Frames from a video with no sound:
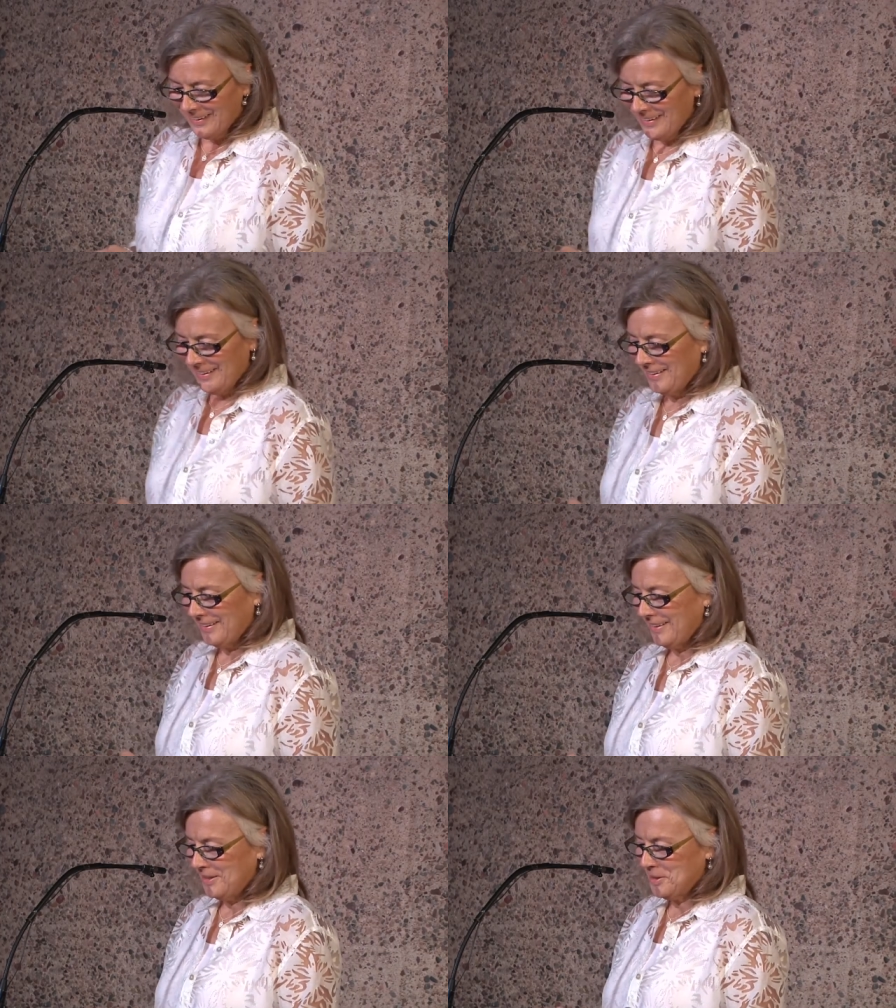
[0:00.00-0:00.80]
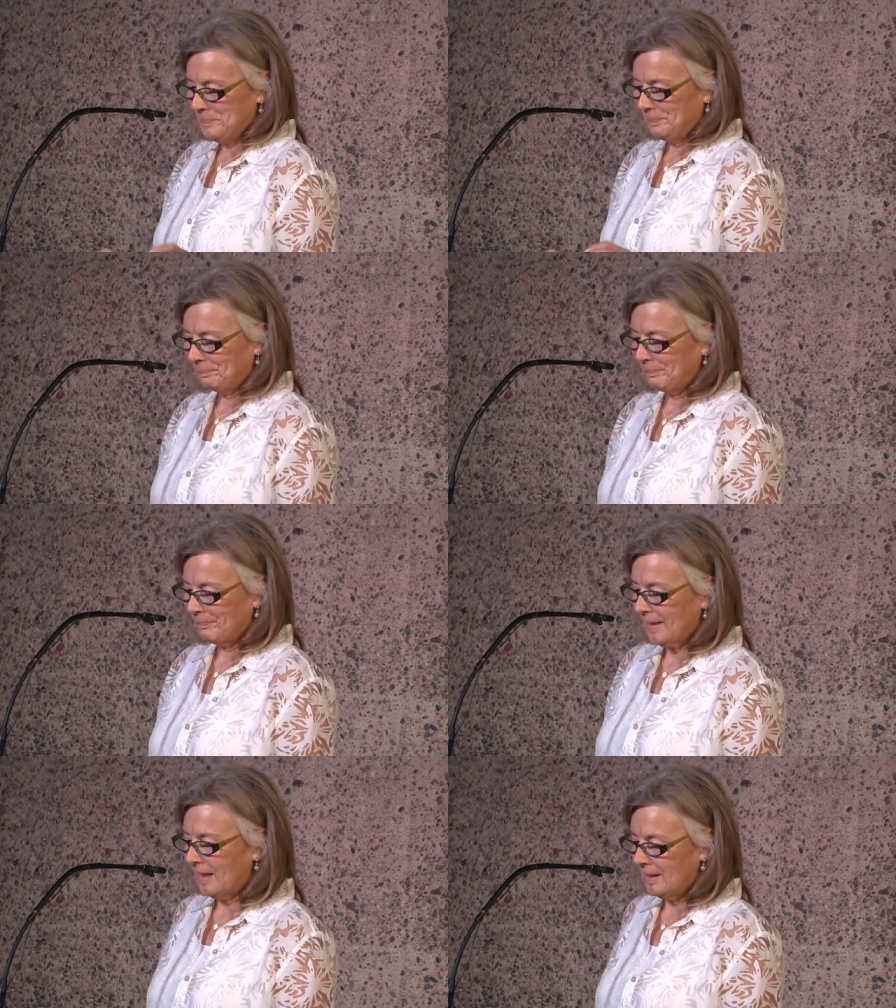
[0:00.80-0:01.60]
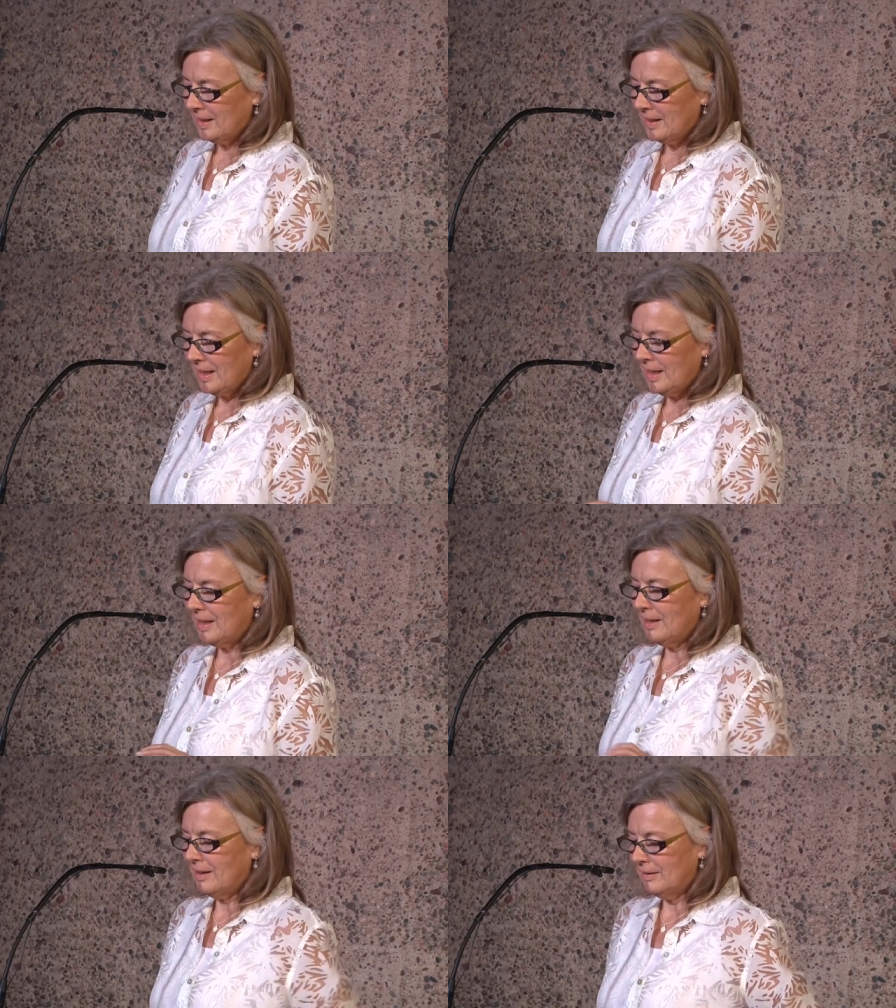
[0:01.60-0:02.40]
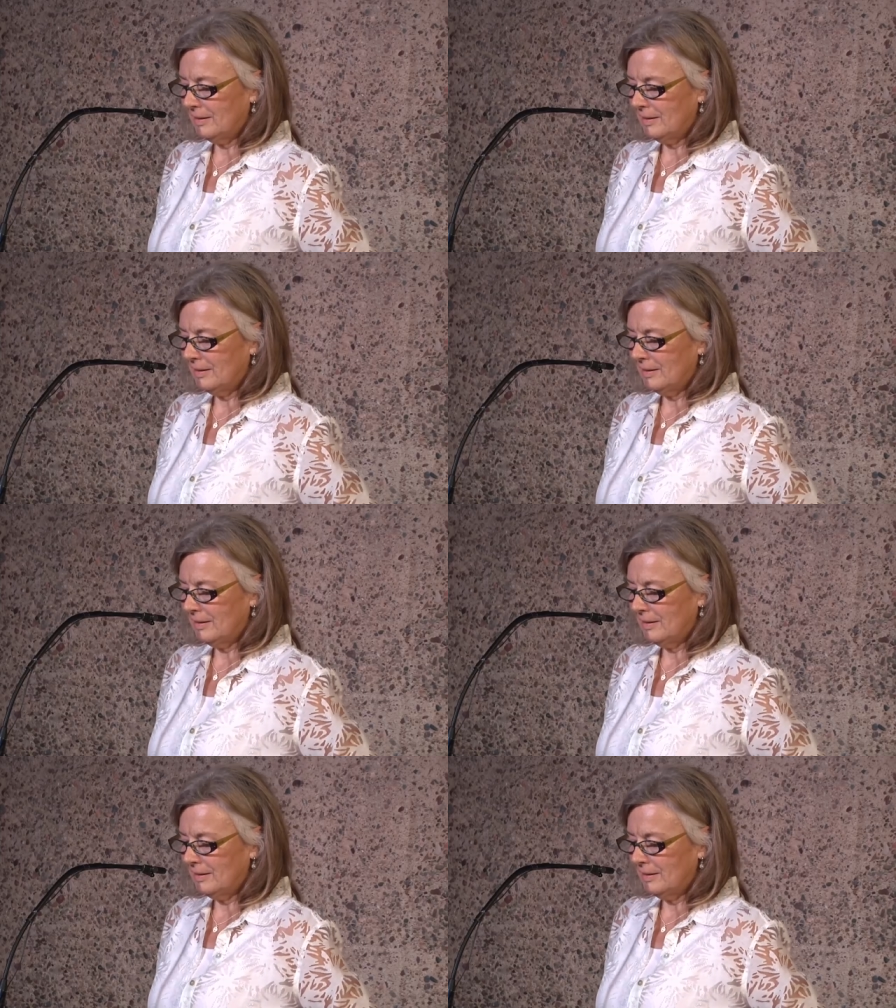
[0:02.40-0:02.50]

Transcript: Um, the uh,